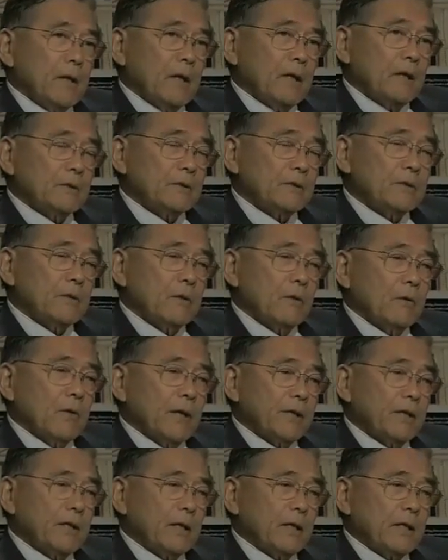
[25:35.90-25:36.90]
And so
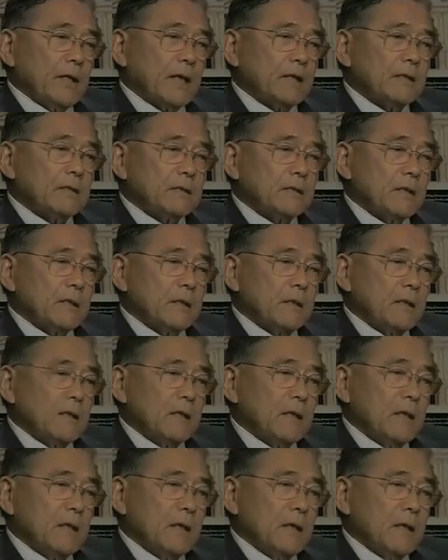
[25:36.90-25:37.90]
I think that's the
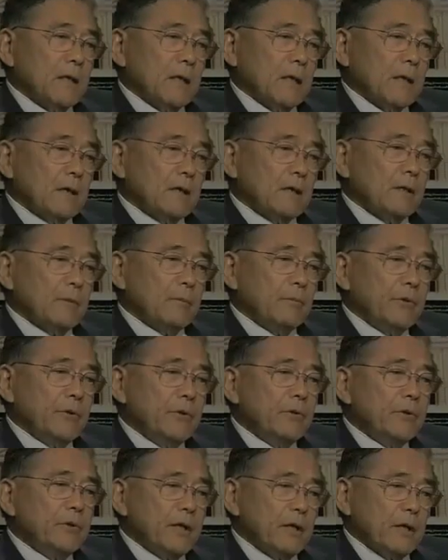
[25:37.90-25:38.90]

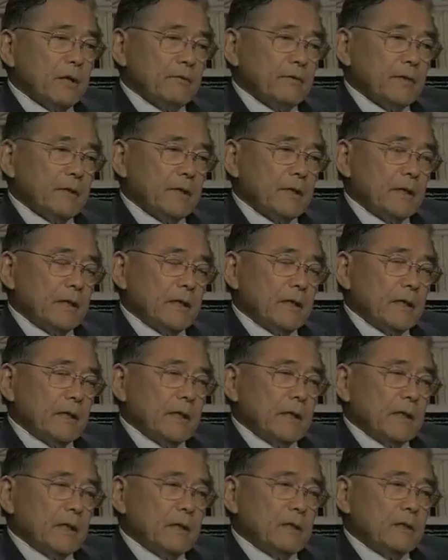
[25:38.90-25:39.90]
beauty of it
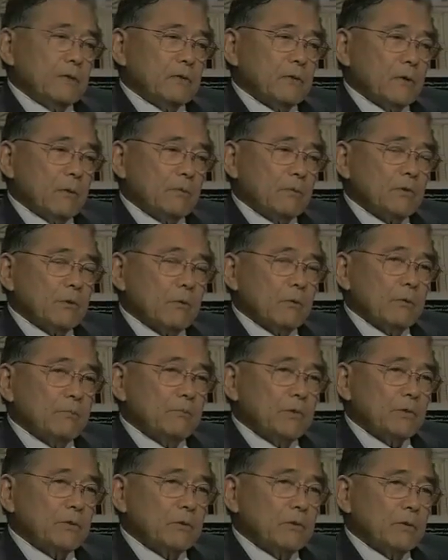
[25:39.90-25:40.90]
in terms of
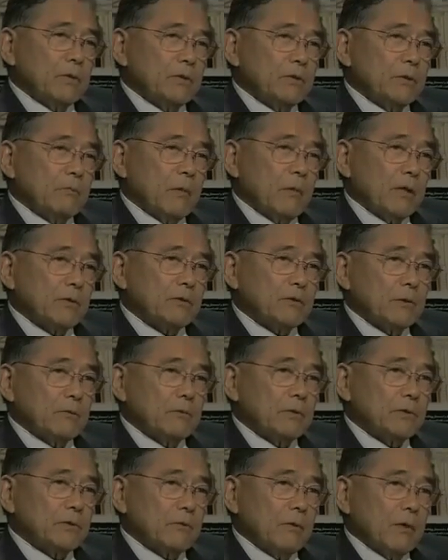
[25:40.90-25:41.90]
what Mr. Ishimatsu
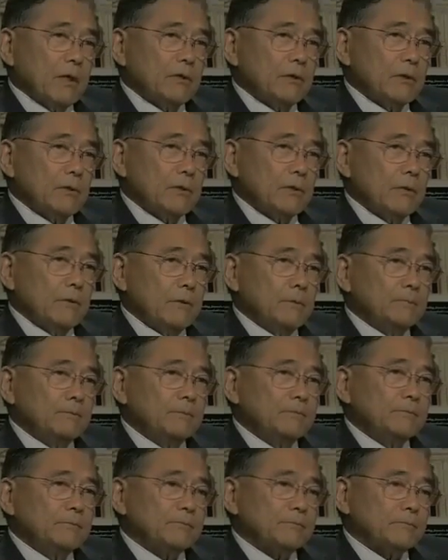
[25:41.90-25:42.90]
was trying to do,
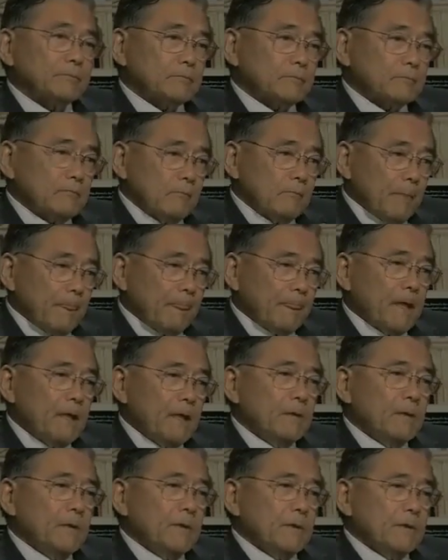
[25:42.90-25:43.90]

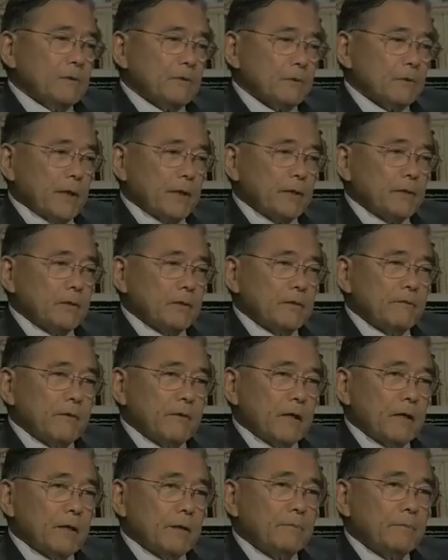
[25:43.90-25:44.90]
trying to
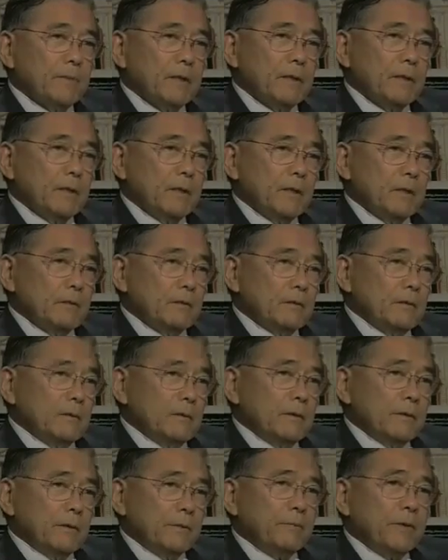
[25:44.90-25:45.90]
develop
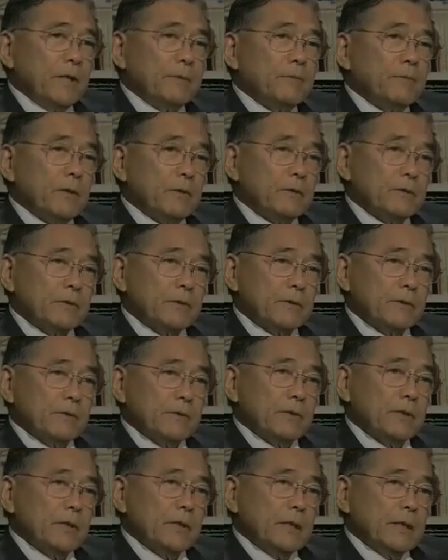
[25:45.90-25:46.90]
people
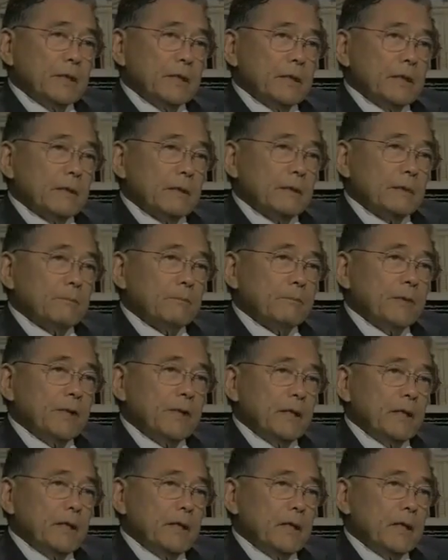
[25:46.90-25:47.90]
to
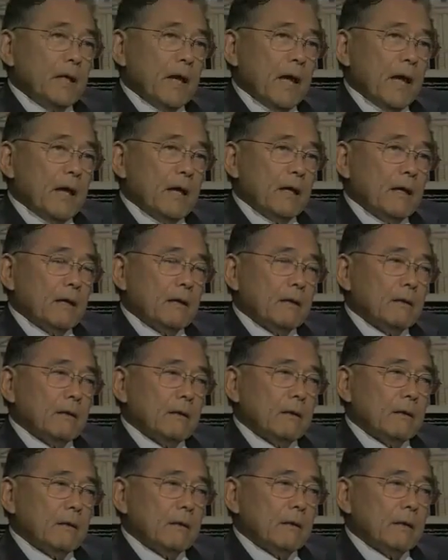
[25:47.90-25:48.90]
be
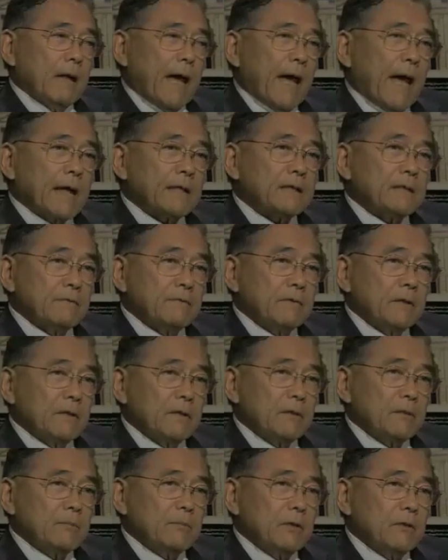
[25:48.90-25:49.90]
active in
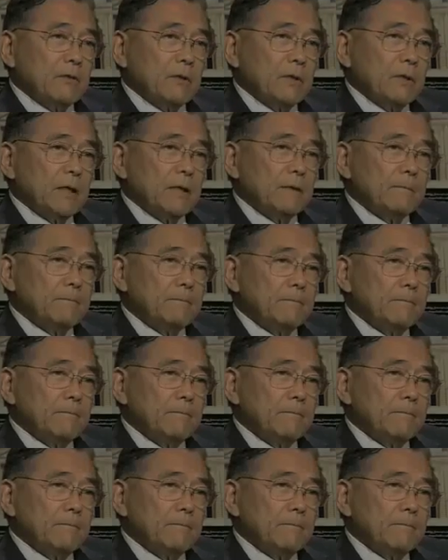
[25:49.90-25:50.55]
the community.